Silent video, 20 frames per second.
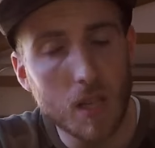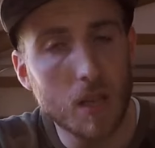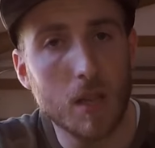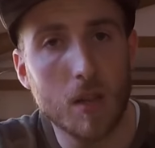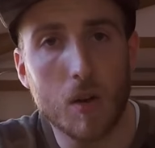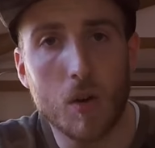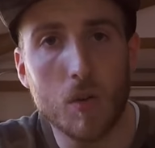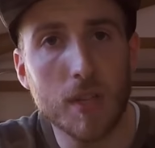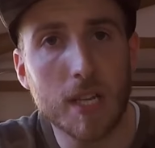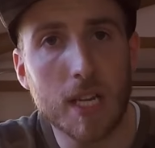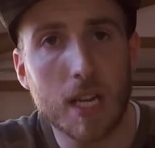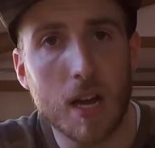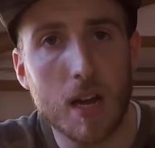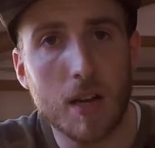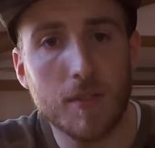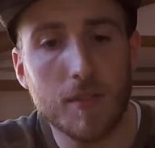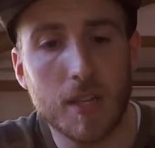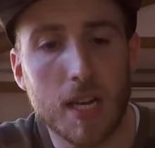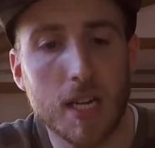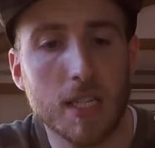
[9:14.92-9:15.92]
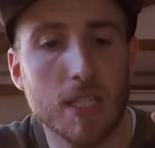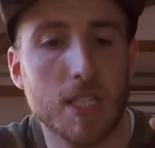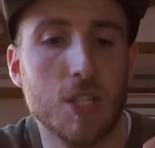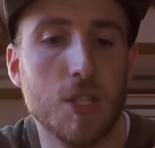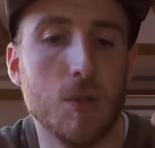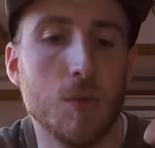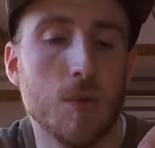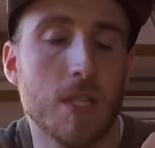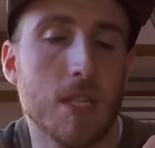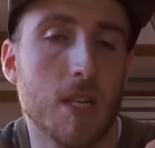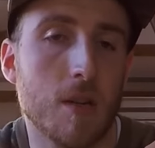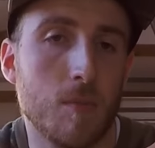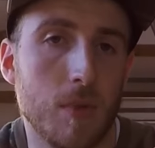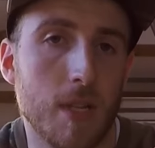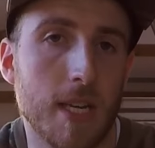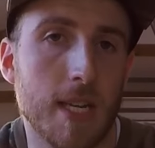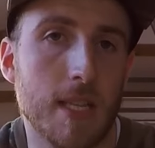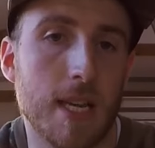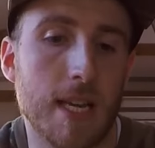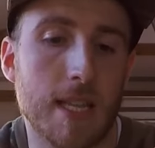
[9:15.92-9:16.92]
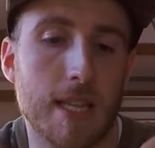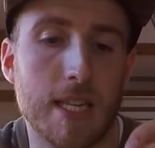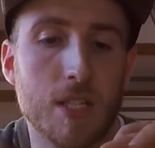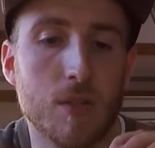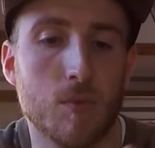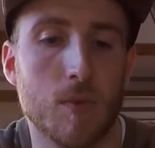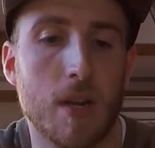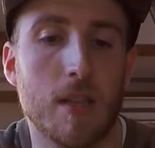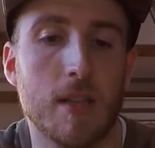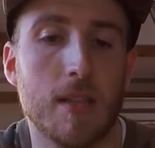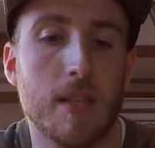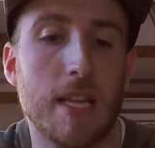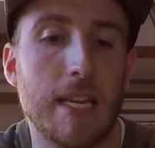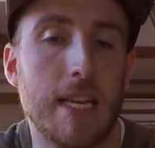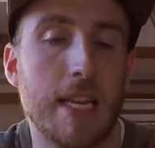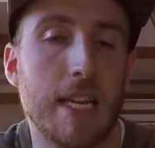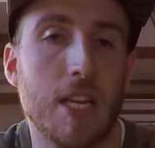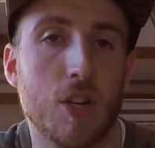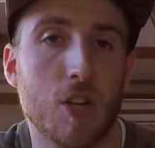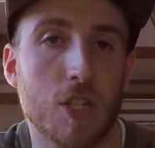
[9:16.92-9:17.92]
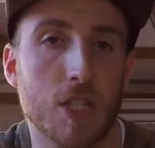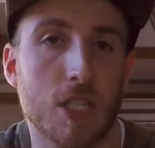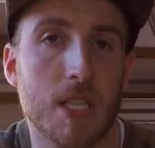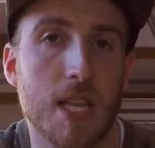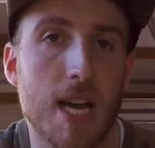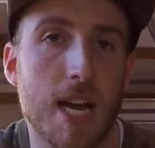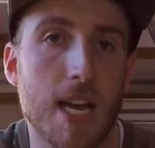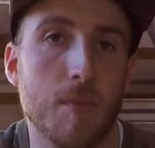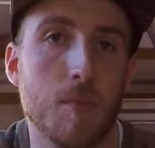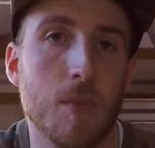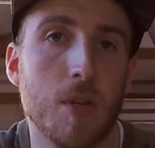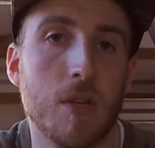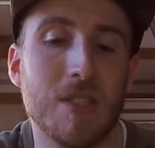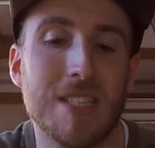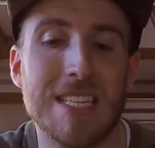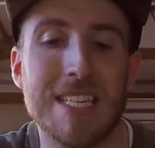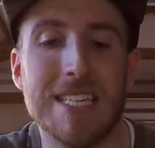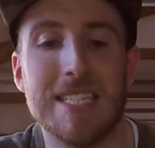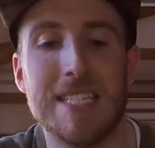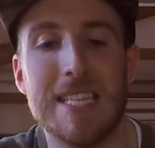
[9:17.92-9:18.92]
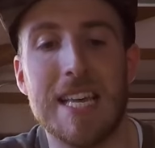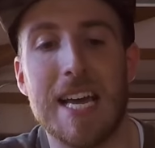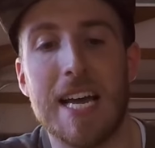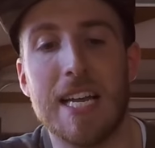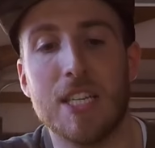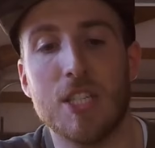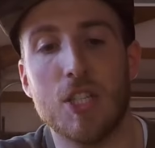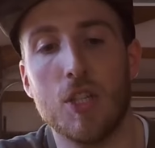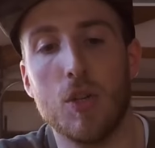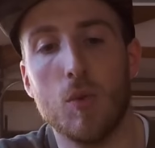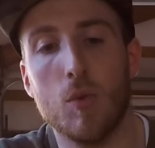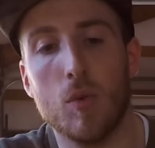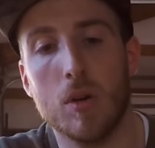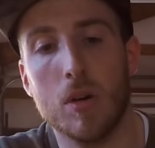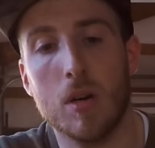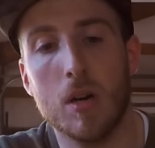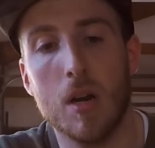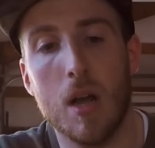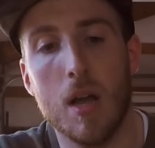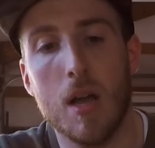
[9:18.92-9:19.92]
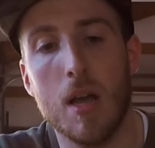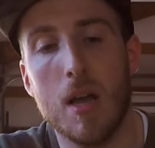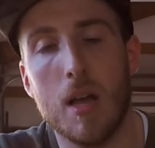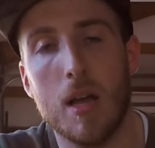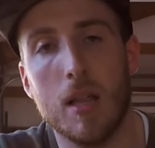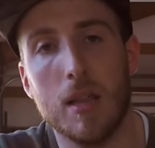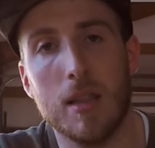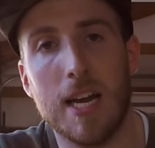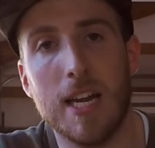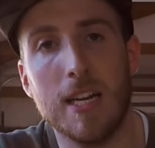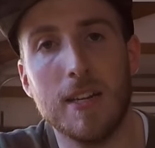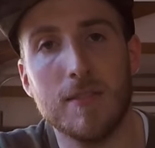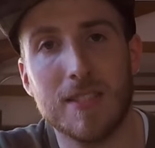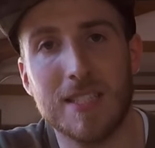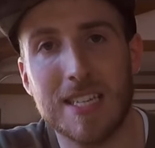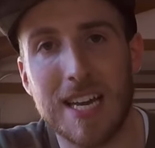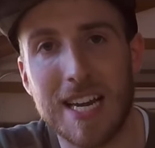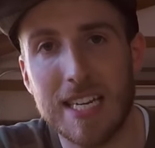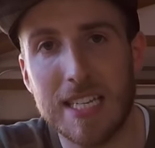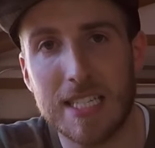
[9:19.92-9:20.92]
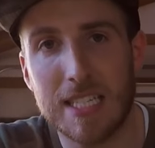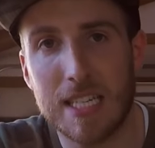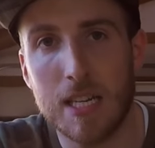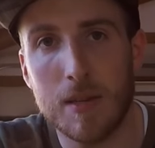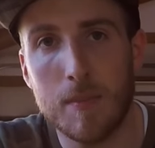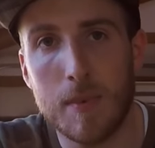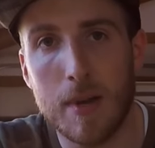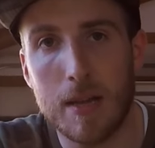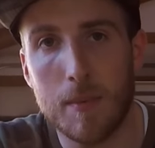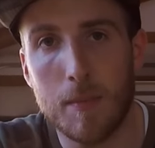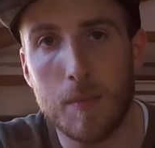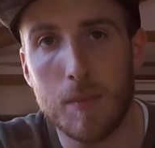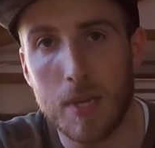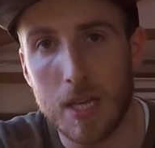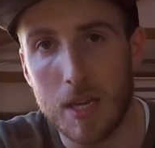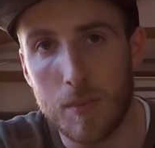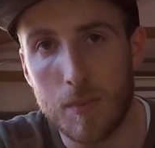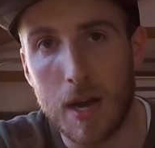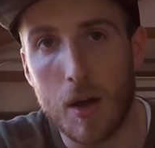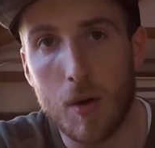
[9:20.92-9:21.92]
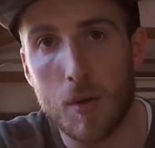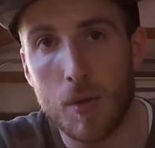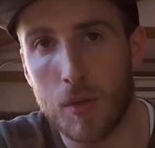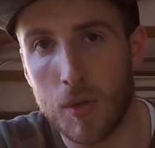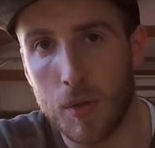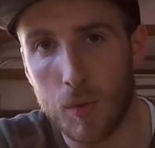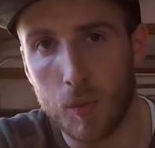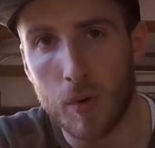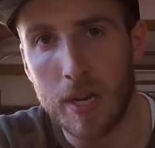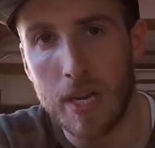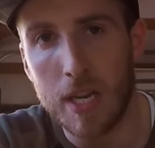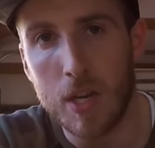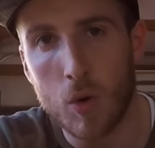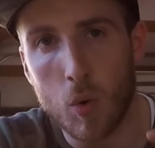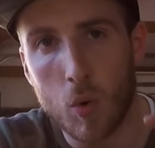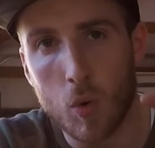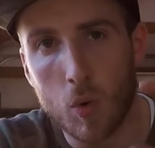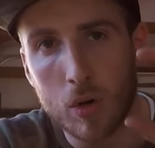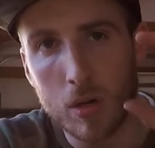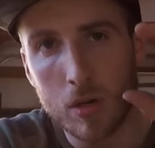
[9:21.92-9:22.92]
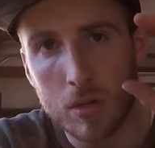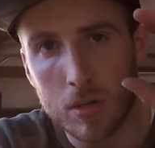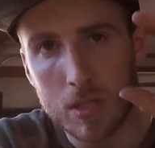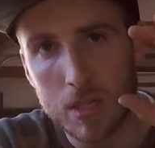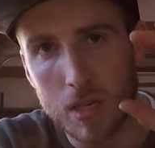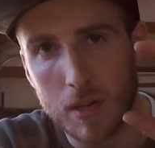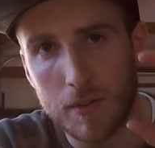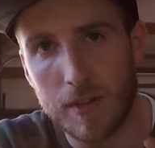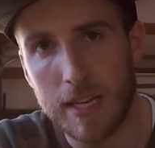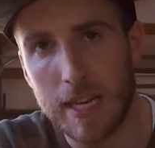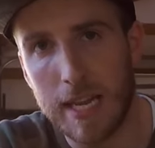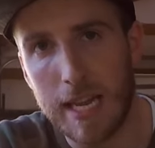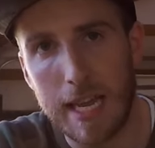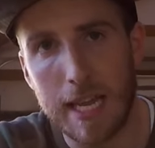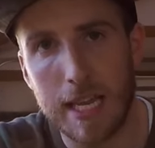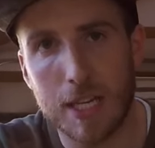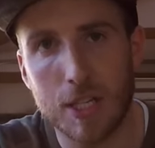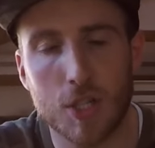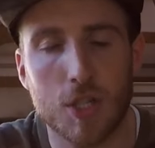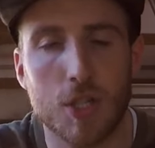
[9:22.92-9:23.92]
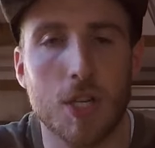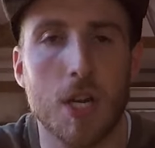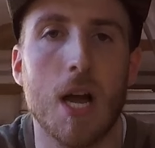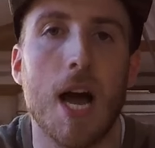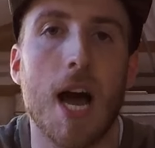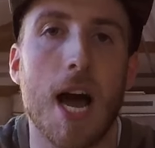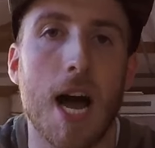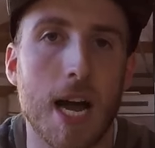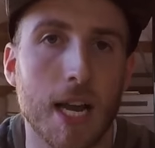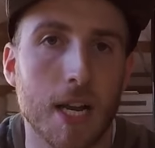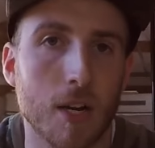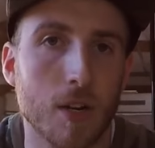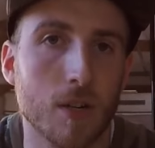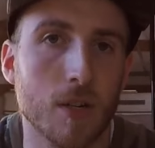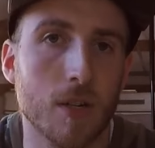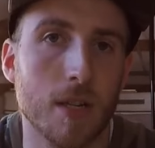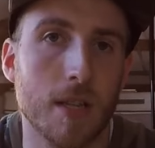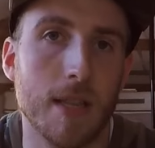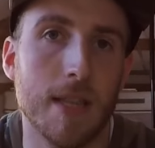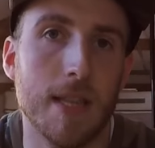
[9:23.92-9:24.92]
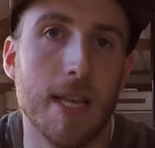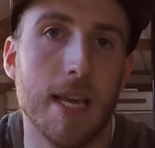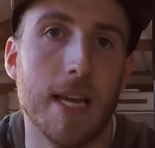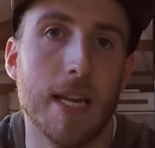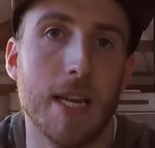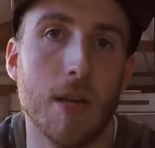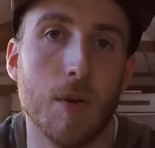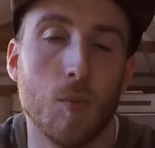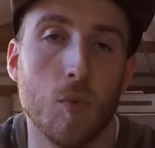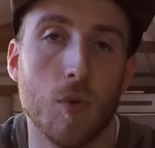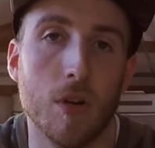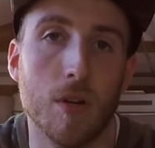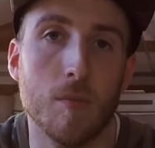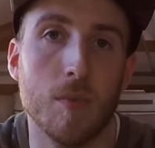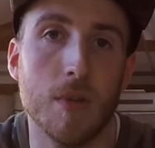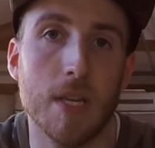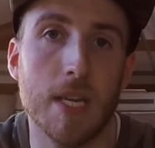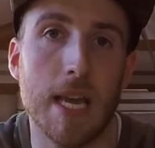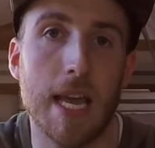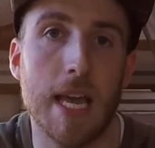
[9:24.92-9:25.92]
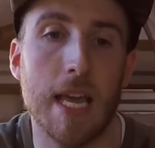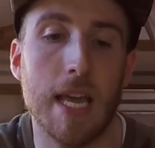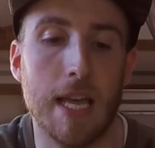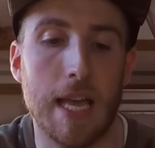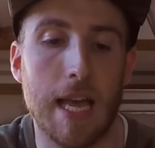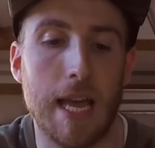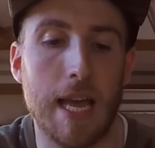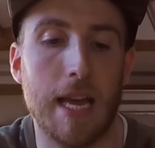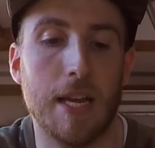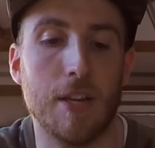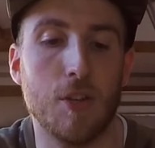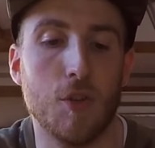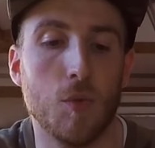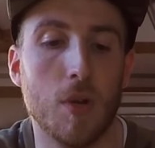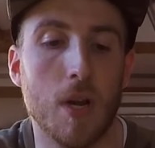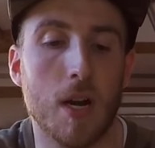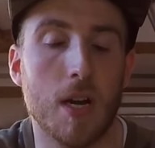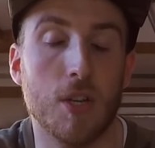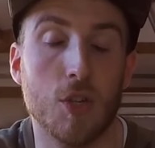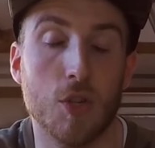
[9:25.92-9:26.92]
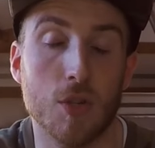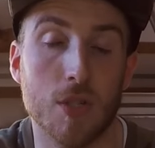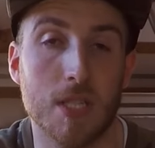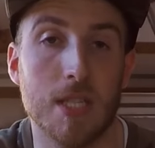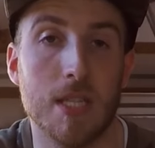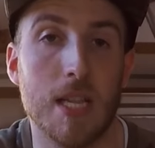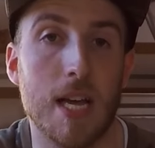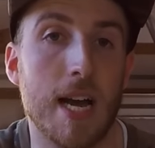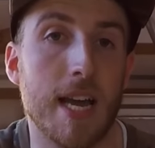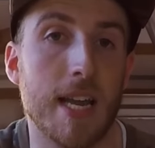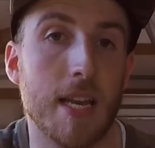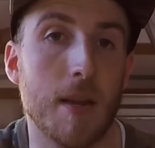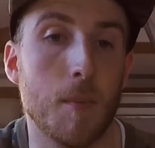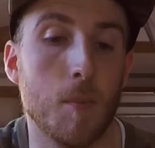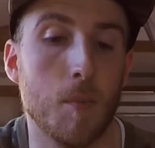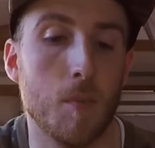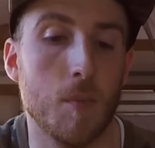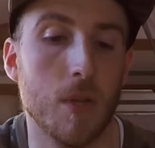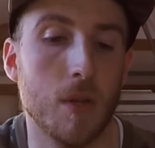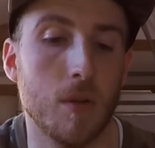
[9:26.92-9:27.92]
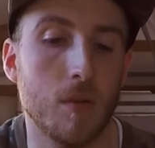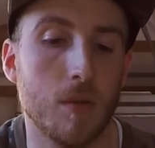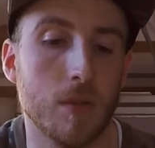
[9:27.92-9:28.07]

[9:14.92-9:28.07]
The only caveat to using a plate like this rather than getting your slide milled is that your line of sight is going to be about 3/4 of an inch higher than it would be had you gotten your slide milled.